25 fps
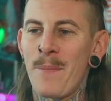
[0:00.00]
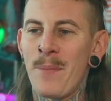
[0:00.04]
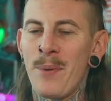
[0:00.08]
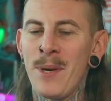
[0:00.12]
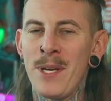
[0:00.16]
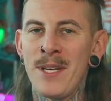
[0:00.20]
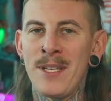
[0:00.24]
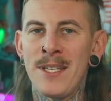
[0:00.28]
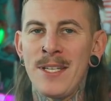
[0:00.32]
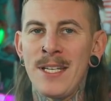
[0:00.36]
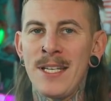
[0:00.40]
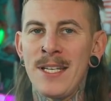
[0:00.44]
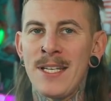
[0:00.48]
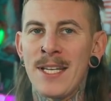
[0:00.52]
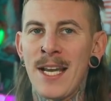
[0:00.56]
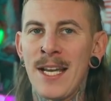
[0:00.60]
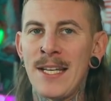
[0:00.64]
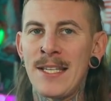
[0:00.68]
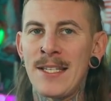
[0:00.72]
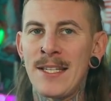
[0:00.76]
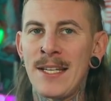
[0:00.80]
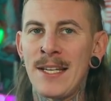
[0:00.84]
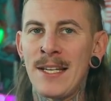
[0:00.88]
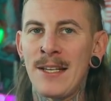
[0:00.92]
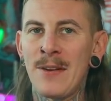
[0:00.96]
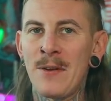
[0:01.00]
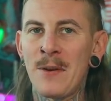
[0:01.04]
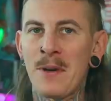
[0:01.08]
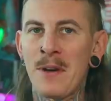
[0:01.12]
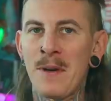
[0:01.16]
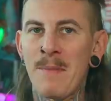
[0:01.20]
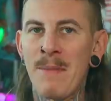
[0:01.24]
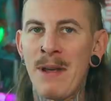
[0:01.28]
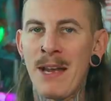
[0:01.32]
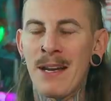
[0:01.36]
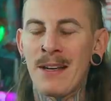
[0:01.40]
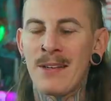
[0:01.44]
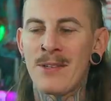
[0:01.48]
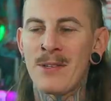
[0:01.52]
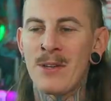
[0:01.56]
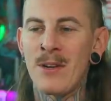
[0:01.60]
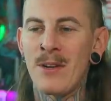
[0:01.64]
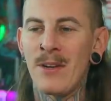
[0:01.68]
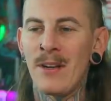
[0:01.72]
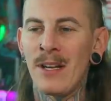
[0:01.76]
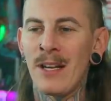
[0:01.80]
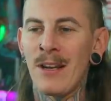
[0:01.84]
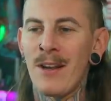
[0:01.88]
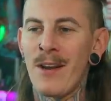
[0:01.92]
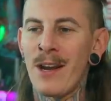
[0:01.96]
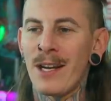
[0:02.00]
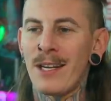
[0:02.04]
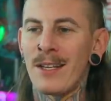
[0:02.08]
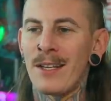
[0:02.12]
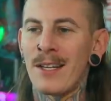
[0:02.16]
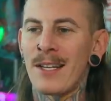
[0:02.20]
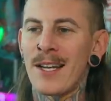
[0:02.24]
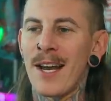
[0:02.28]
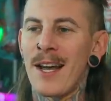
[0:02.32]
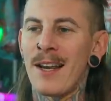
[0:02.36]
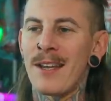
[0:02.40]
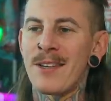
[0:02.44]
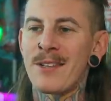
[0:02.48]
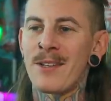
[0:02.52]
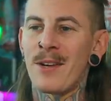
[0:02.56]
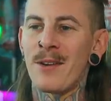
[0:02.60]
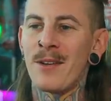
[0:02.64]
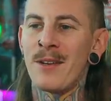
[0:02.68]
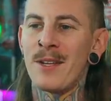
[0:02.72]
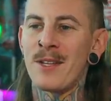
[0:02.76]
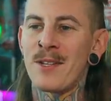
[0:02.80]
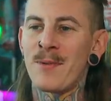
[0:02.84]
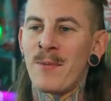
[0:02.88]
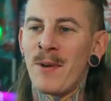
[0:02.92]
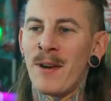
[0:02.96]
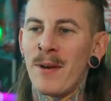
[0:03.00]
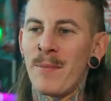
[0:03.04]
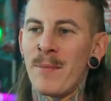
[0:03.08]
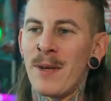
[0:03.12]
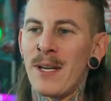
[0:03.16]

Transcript: Pretty tasty looking mech, certainly liking the colours on this one,